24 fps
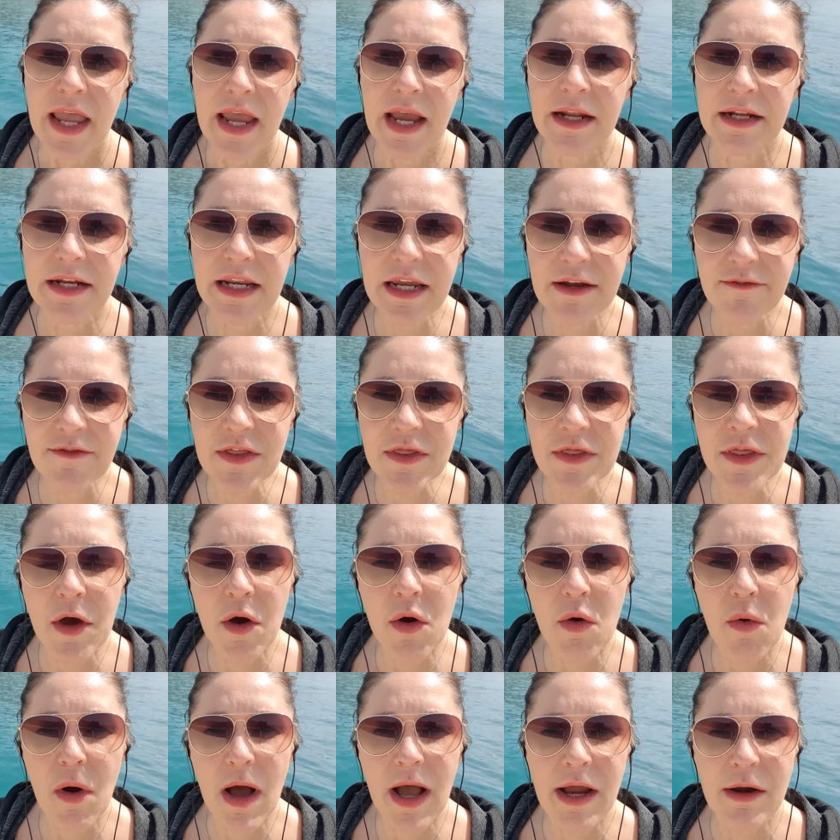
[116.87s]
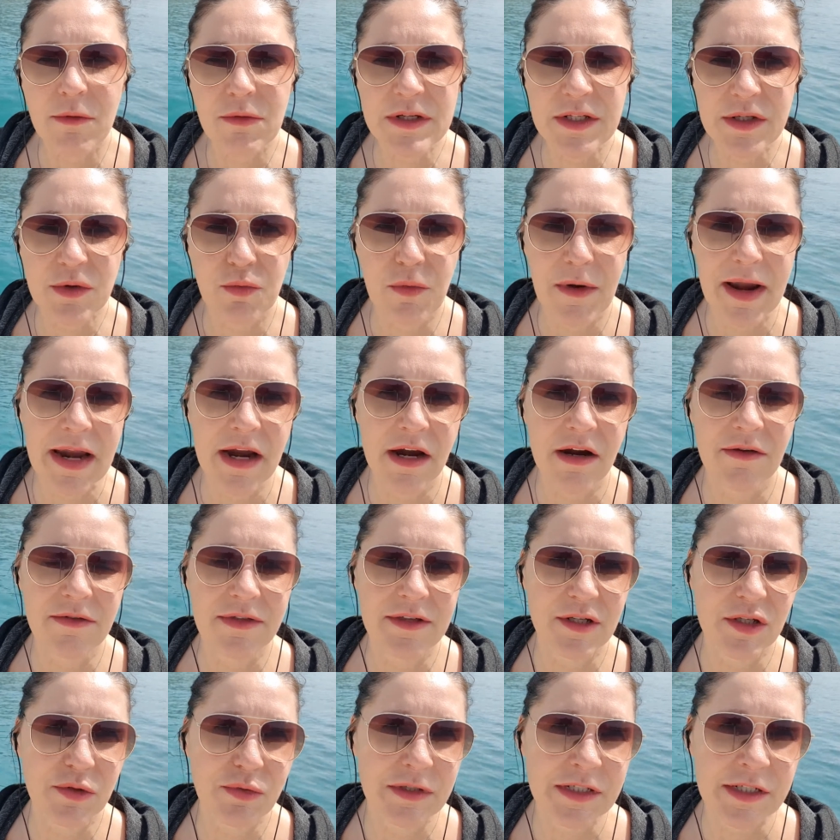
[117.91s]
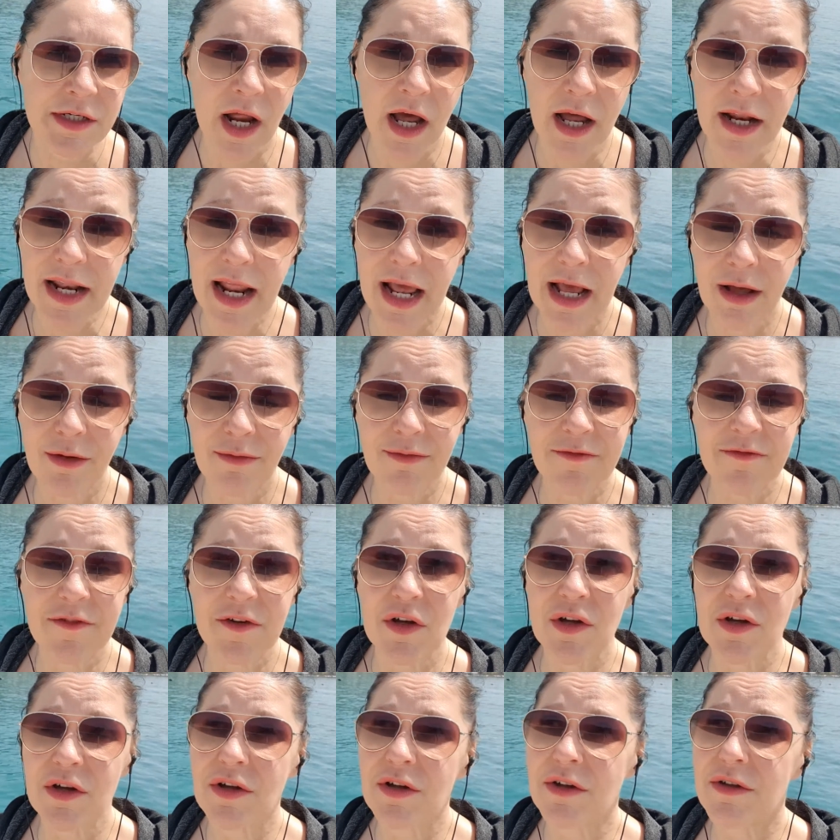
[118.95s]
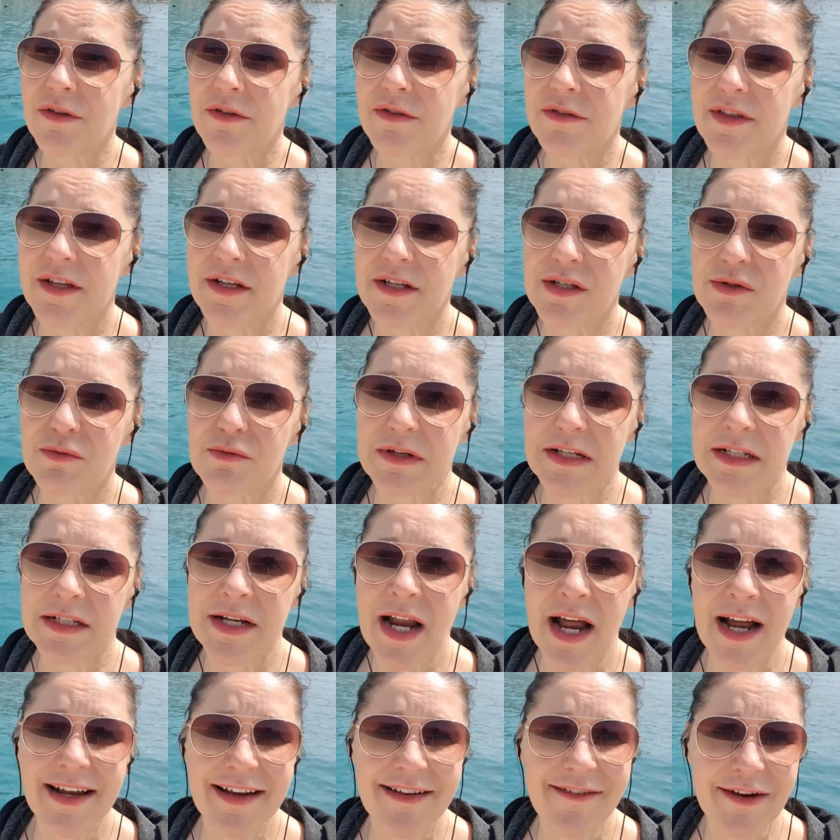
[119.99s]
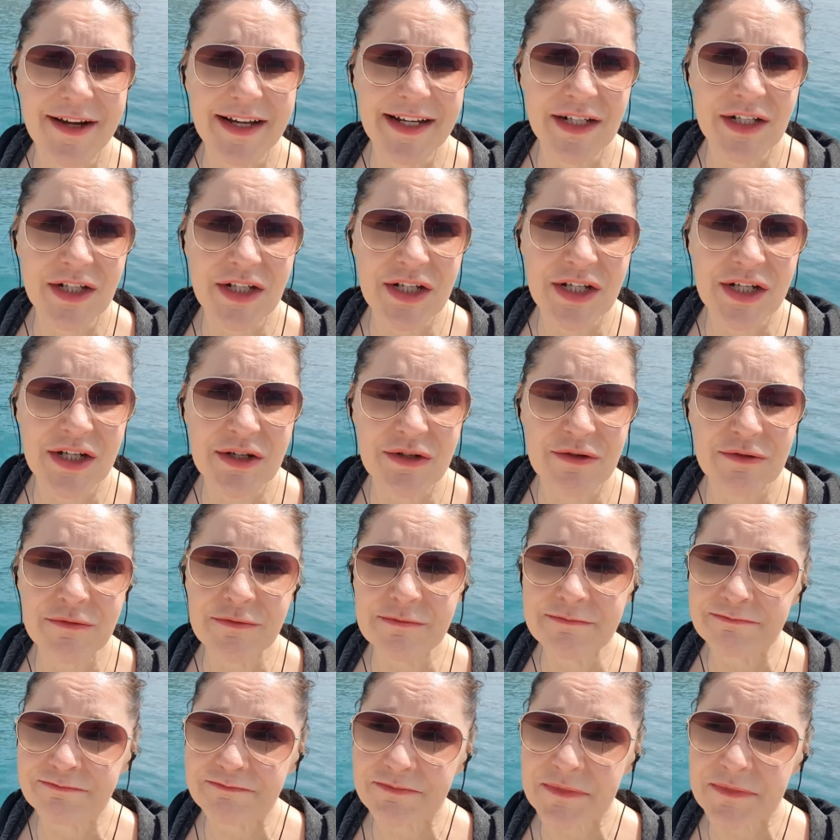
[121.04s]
And even though I was aware this was not helpful, this was not going to